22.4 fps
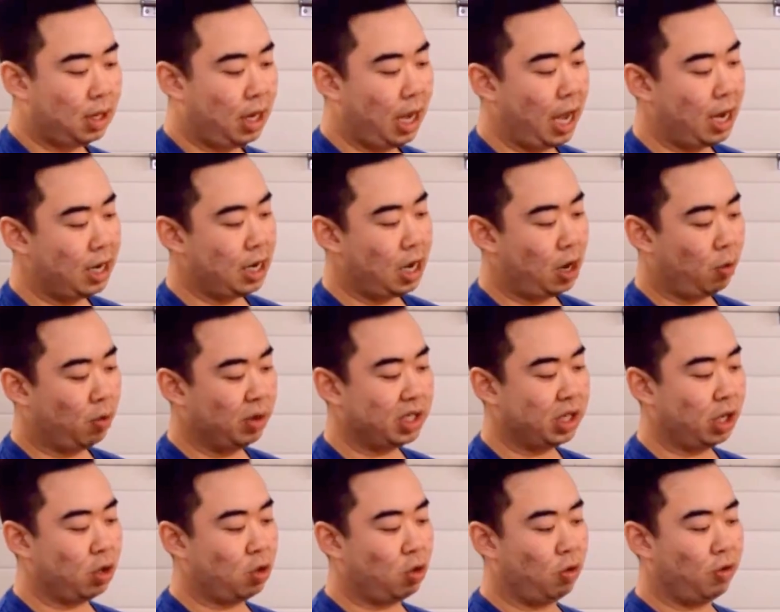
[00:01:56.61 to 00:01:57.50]
And we're
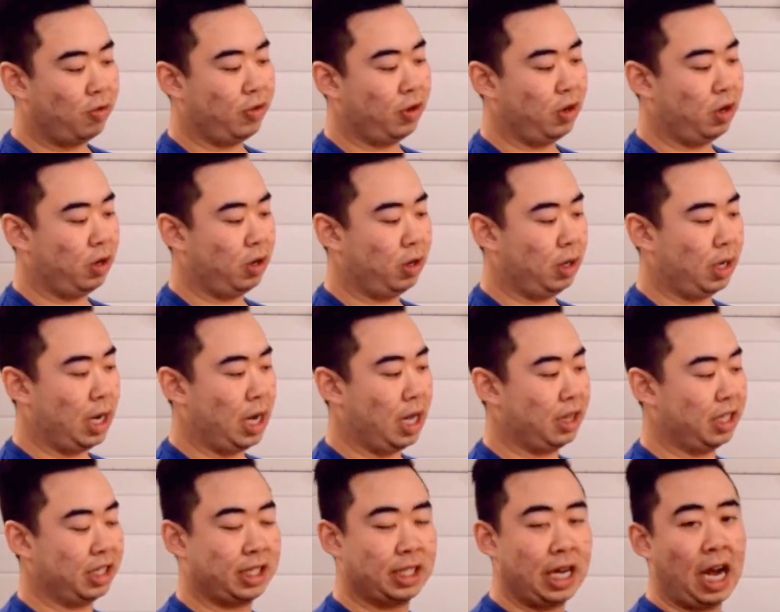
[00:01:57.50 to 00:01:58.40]
just gonna go over
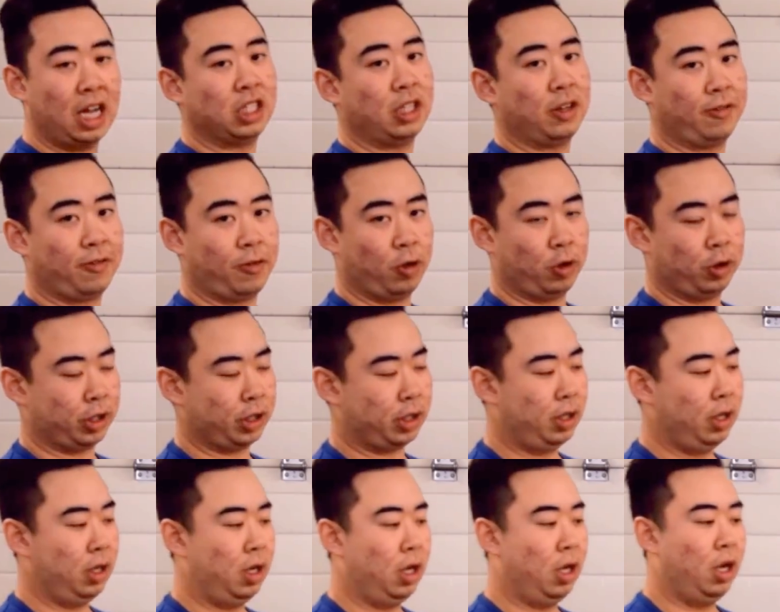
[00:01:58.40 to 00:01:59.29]
the sizing first.
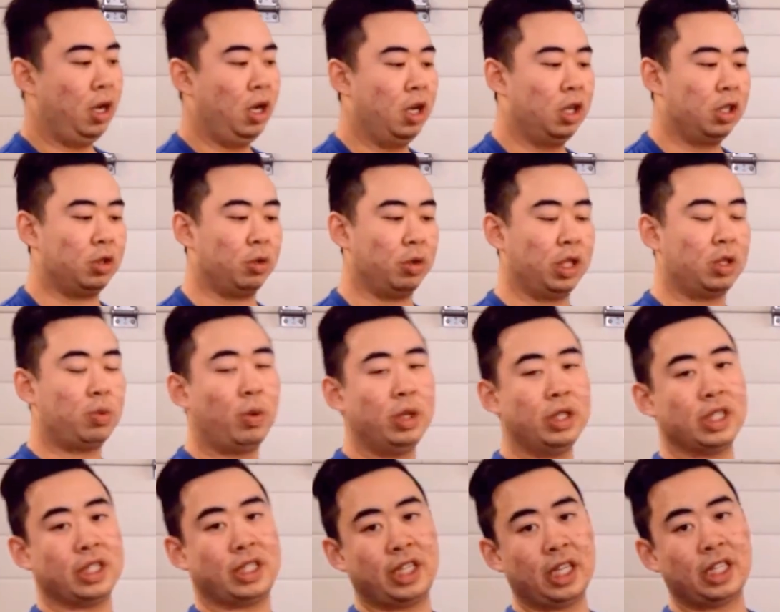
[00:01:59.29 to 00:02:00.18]
So this
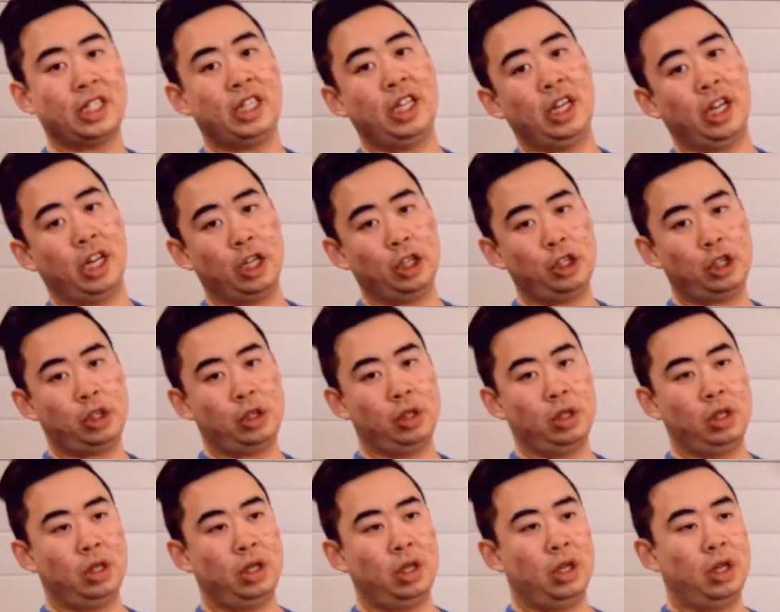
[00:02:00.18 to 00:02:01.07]
one's a 16-inch.
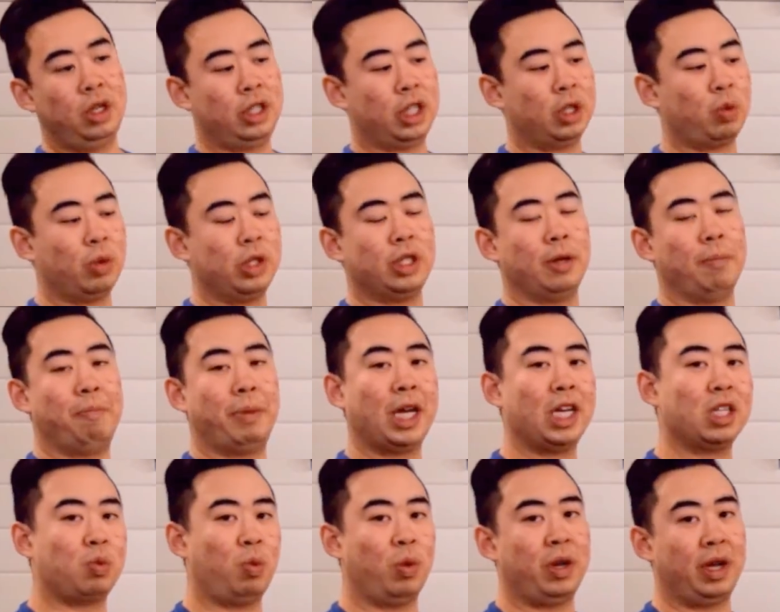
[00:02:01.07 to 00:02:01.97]
This one's the
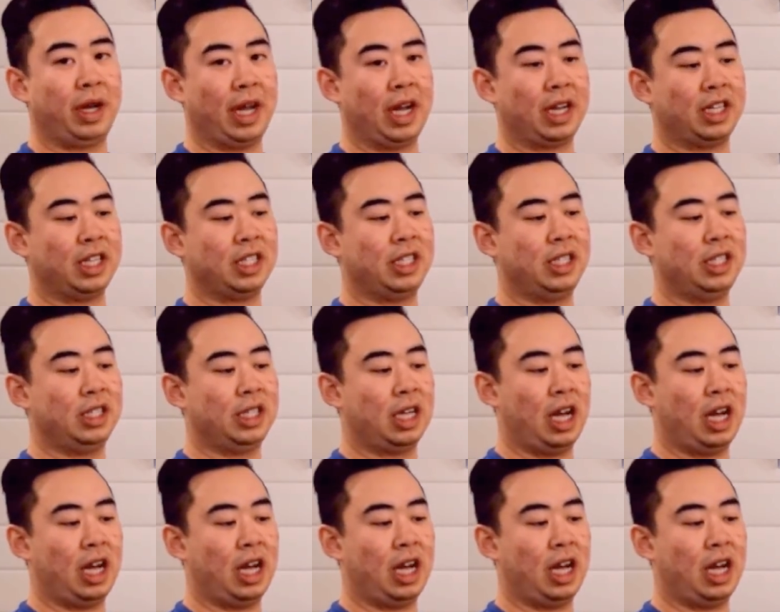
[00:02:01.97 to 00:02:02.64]
biggest one you can get. This is